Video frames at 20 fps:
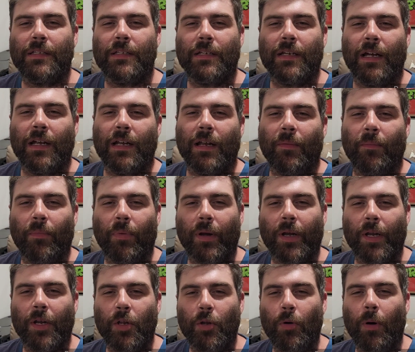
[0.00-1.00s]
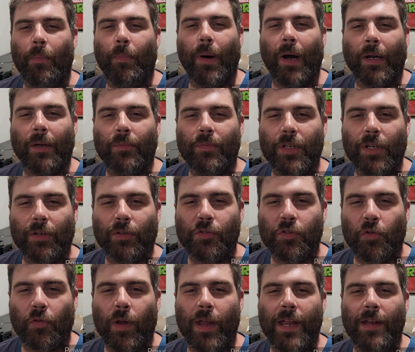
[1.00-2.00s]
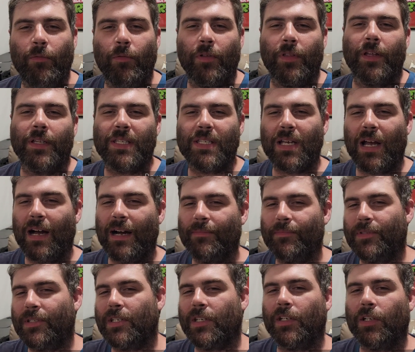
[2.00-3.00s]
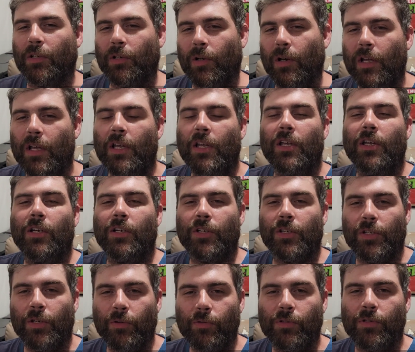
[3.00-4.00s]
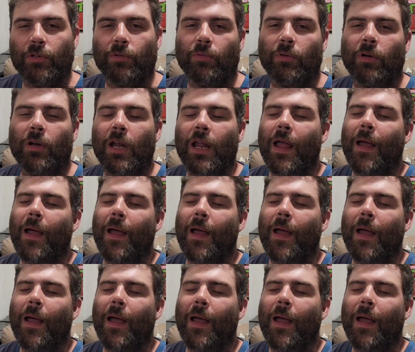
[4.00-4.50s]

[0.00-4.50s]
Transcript: Tonight, I'm bringing you a bottom tier trade with a top tier YouTuber.